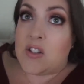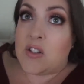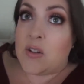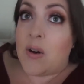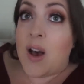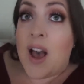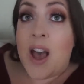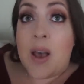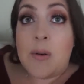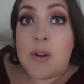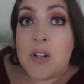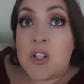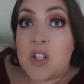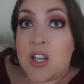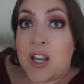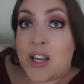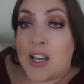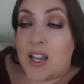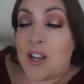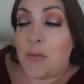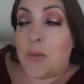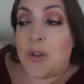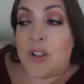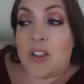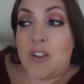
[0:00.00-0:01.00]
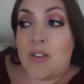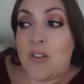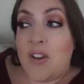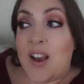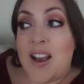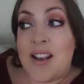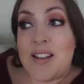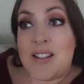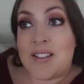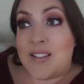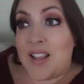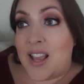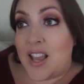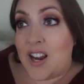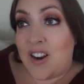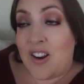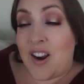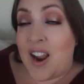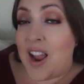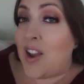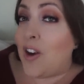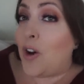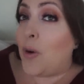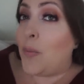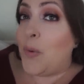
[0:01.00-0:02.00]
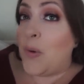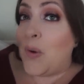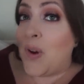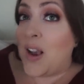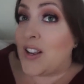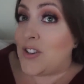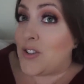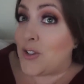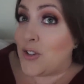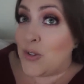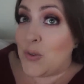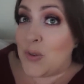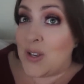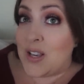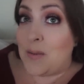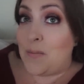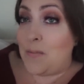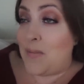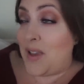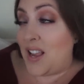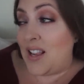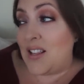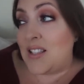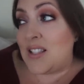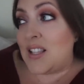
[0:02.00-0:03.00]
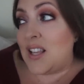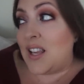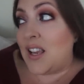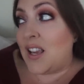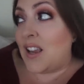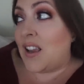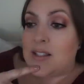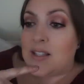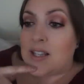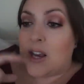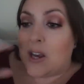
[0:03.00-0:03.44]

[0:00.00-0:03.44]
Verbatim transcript: So I will check in with you guys later. I hope you guys are doing amazing.